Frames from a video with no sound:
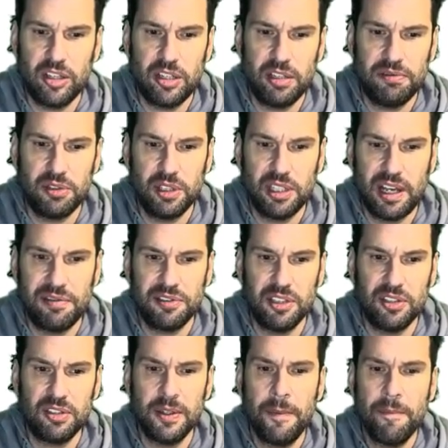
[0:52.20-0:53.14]
the different
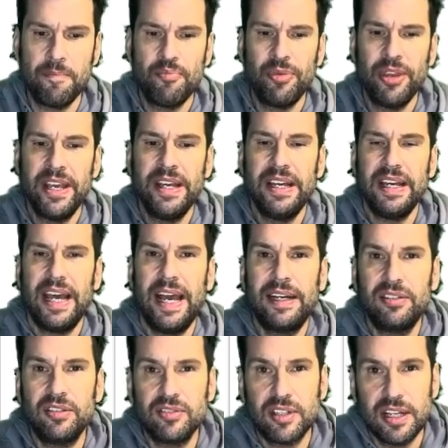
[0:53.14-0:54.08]
efforts.
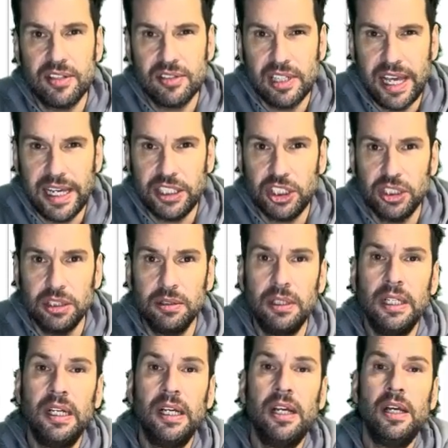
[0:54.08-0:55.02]
Exercise
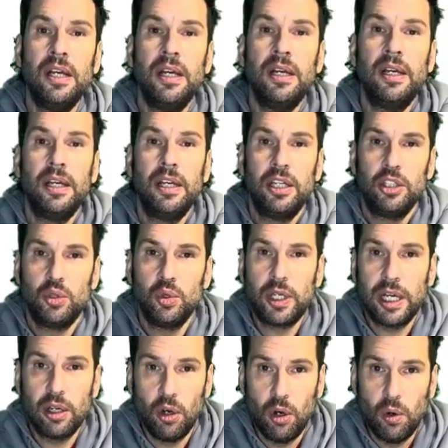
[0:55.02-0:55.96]
selection. You
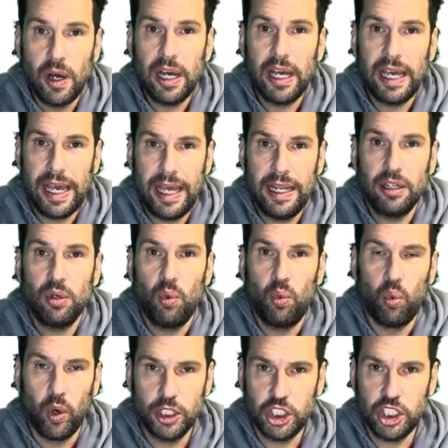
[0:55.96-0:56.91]
can go and
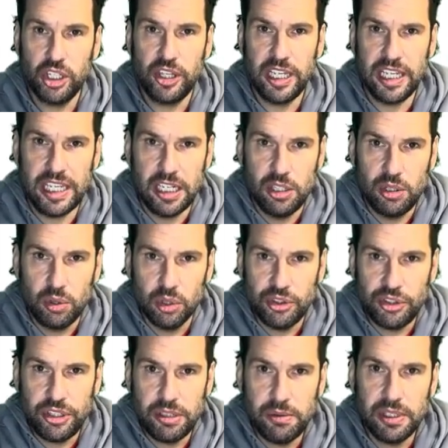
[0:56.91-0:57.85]
watch the intro
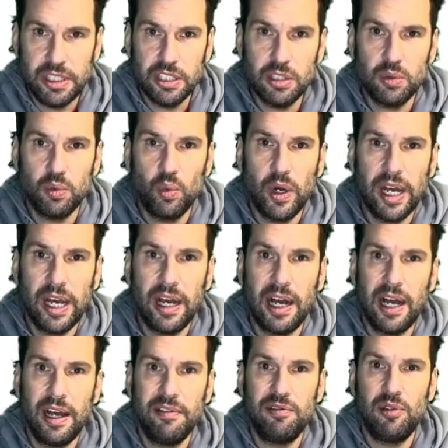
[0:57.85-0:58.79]
series where
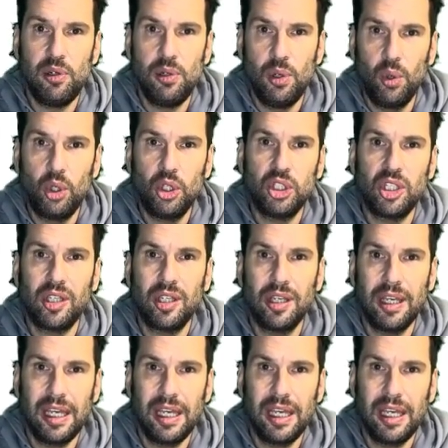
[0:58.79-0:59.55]
I've looked